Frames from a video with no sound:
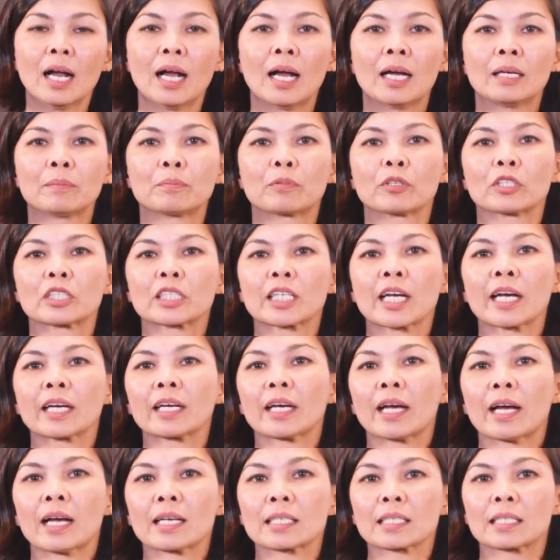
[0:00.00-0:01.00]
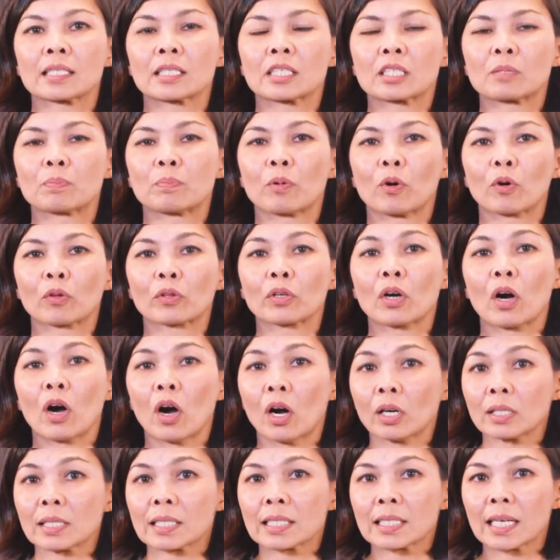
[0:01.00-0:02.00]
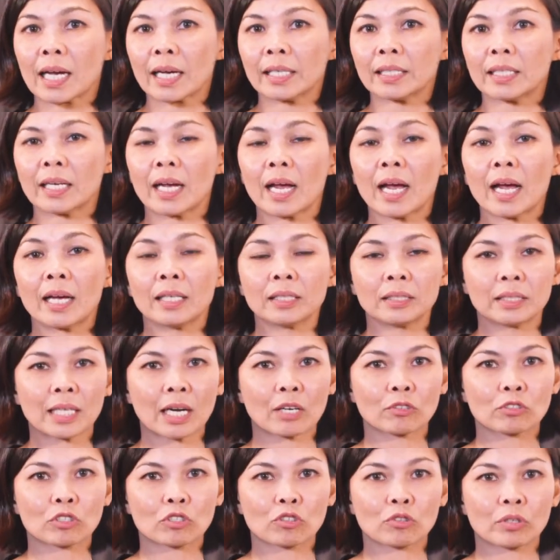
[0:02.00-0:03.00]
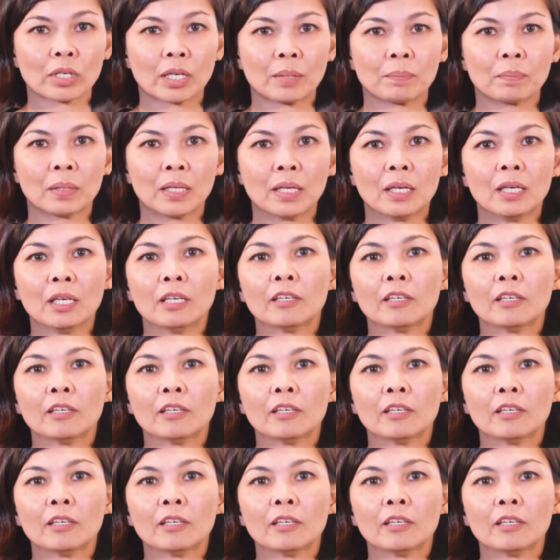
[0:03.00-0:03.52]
and protect assets both on-site and downstream